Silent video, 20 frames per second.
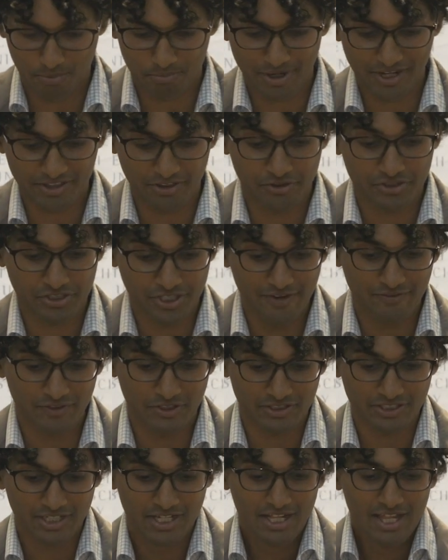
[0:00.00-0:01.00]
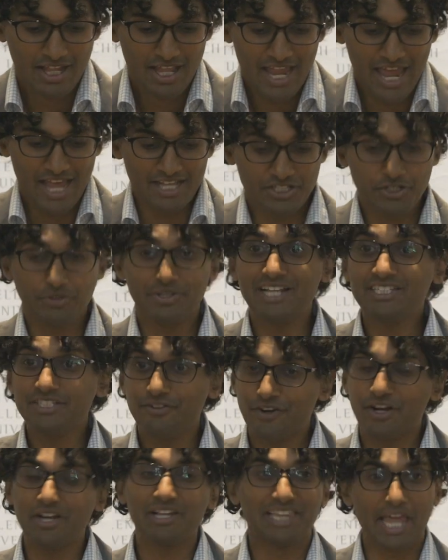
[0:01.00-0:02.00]
break those shovels. And so that's
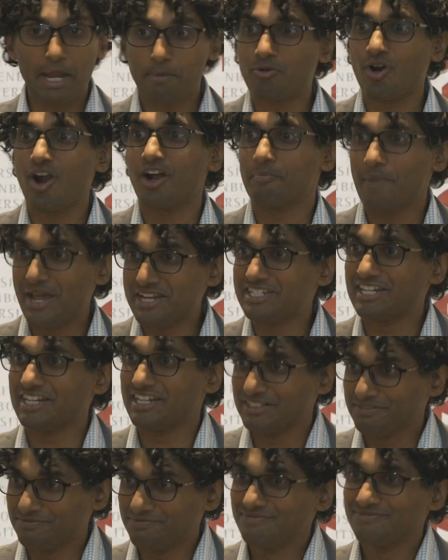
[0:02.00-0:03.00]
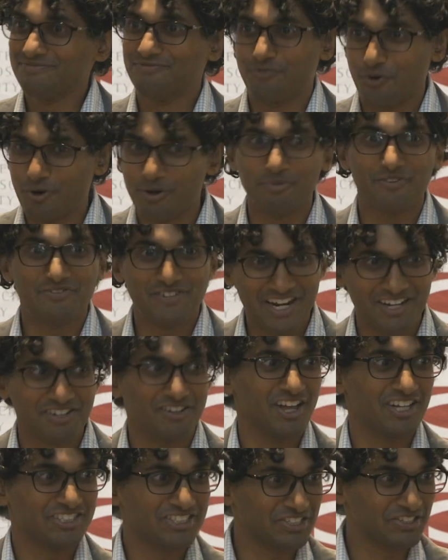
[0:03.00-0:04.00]
a very labor augmenting form of
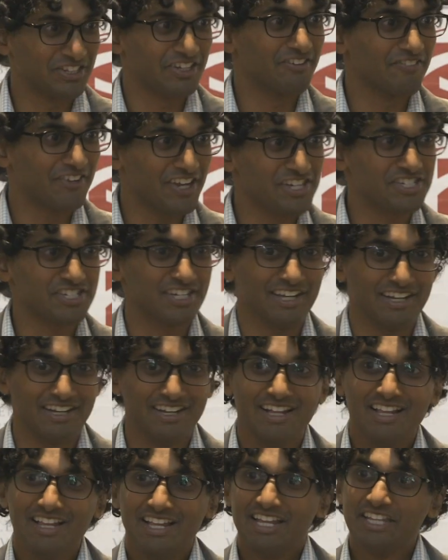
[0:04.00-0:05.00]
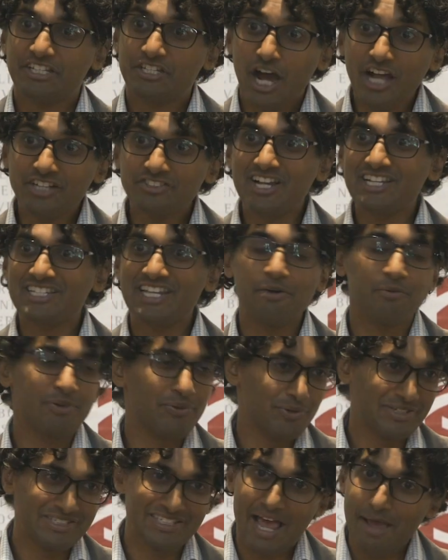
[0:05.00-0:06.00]
technological innovation. In contrast that
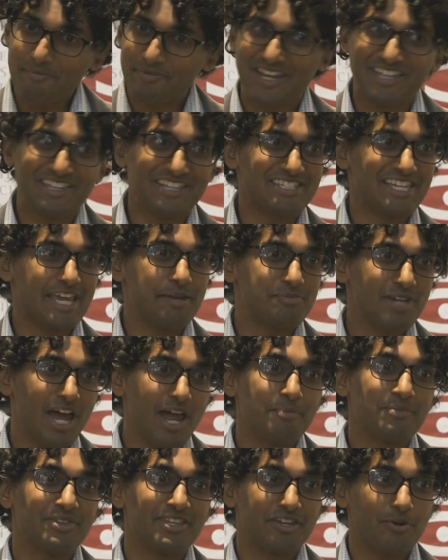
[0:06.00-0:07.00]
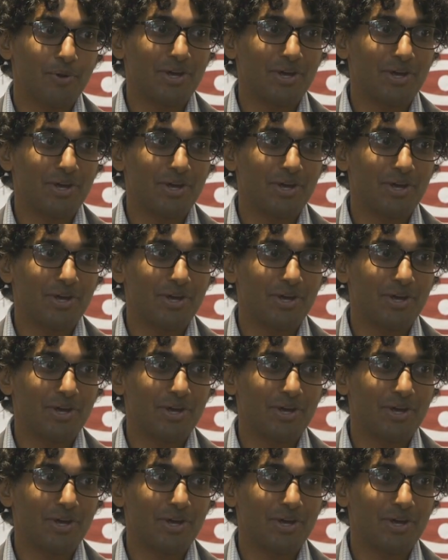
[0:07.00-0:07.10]
with what's happening at the same time in the